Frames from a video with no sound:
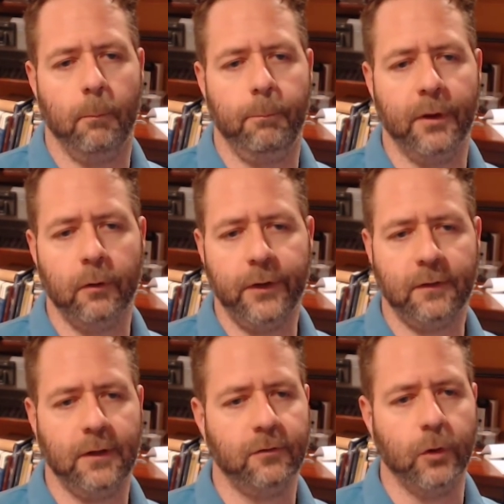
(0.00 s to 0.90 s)

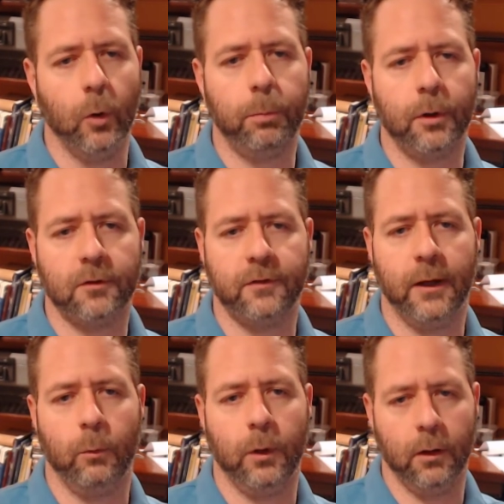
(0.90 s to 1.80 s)
building these notebooks
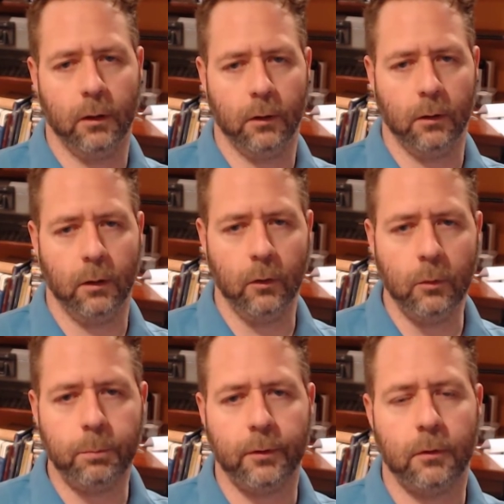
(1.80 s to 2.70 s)
that will
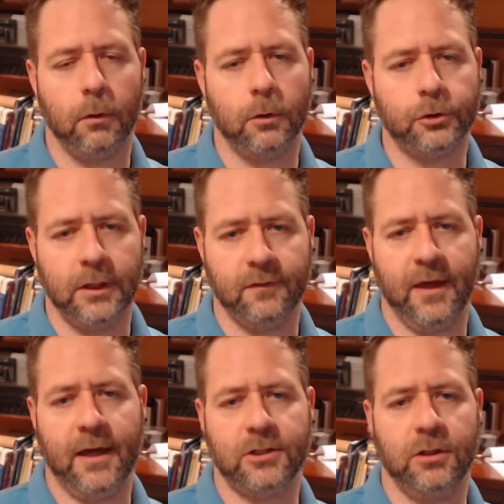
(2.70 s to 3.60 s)
loop
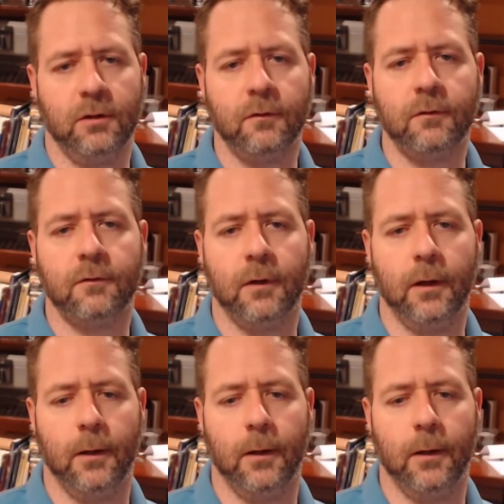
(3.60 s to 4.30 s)
transactions,